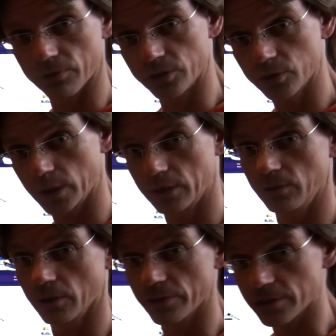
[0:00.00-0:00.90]
was
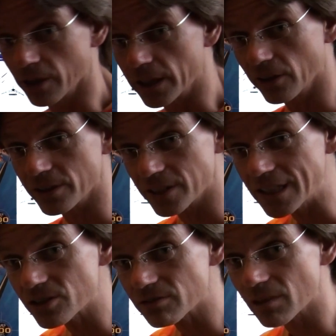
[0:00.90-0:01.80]

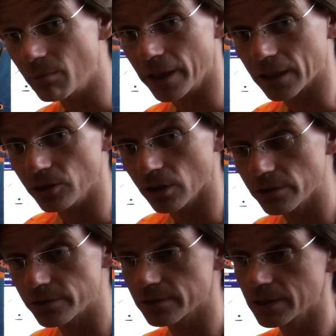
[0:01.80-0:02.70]
$22.99 American
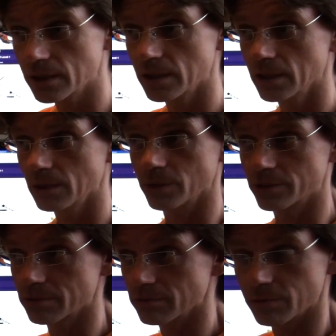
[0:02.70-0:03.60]
dollars,
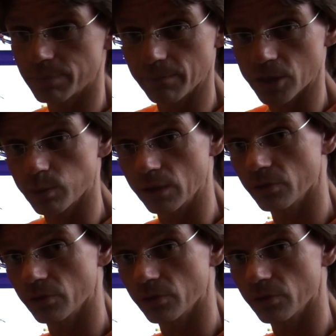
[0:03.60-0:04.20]
which it's pretty much one